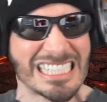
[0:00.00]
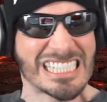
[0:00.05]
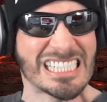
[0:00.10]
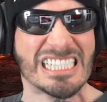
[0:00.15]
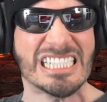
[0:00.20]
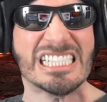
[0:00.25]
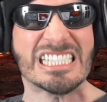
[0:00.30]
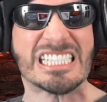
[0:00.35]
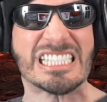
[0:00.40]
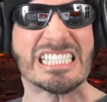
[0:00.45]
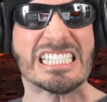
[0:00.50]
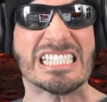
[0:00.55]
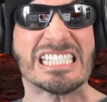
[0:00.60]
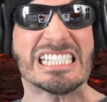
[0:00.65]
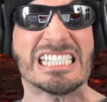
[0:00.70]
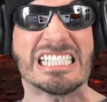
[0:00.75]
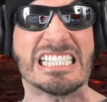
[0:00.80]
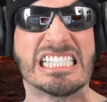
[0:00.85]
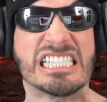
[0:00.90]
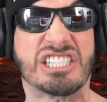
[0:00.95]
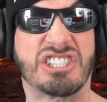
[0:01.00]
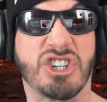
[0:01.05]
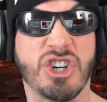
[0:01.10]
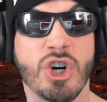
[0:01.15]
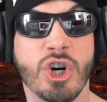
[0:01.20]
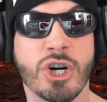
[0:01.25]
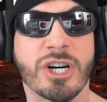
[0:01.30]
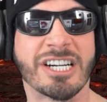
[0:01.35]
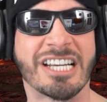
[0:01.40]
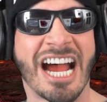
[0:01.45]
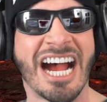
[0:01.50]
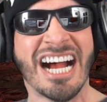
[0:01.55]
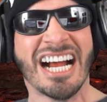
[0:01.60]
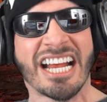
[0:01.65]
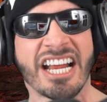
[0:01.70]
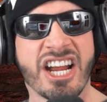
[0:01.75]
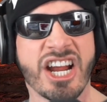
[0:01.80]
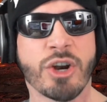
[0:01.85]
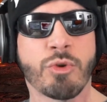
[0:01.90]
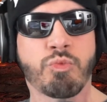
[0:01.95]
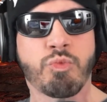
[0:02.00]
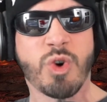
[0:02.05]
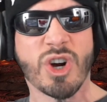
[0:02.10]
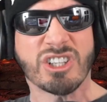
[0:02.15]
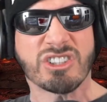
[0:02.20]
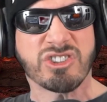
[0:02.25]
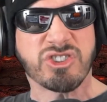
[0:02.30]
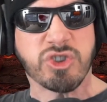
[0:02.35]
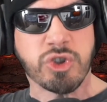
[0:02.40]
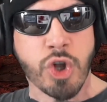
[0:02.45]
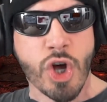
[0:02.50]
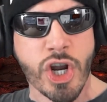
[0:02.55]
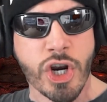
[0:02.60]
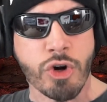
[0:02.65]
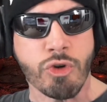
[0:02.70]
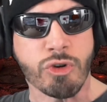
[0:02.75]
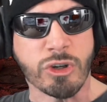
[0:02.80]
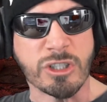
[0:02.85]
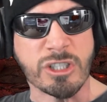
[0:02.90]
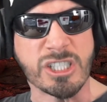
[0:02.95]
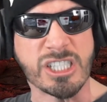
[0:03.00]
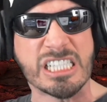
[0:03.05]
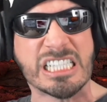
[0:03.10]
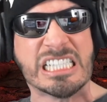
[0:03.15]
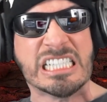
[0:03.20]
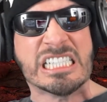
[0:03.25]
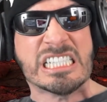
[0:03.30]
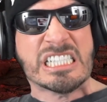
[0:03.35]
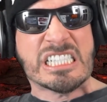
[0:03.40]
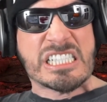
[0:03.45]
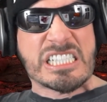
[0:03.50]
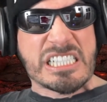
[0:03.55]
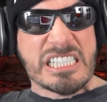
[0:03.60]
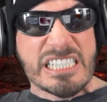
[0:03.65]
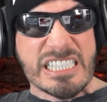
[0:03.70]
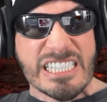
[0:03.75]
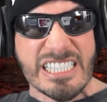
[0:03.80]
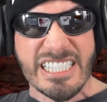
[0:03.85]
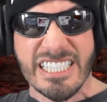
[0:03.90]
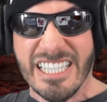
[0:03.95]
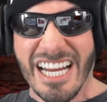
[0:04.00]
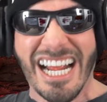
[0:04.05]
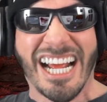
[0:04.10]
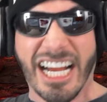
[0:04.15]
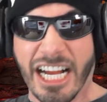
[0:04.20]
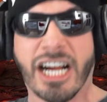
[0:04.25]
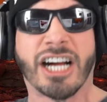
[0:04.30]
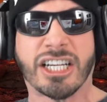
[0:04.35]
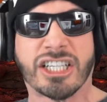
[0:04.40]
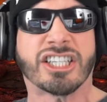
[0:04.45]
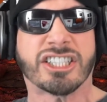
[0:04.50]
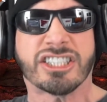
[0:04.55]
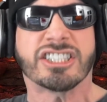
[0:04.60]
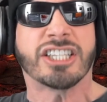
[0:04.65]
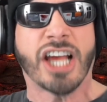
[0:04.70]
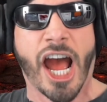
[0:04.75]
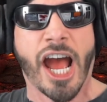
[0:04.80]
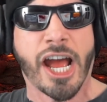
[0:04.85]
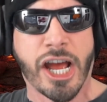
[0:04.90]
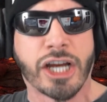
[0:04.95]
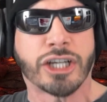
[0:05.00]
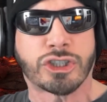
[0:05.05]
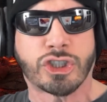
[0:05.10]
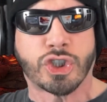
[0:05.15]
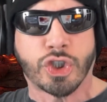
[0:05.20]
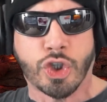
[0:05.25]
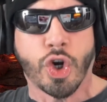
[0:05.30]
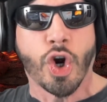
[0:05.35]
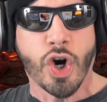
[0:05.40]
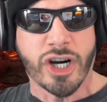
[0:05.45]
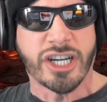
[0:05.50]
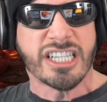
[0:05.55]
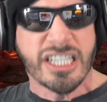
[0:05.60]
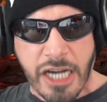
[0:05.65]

Is it any good? It will literally... Yeah, it's good,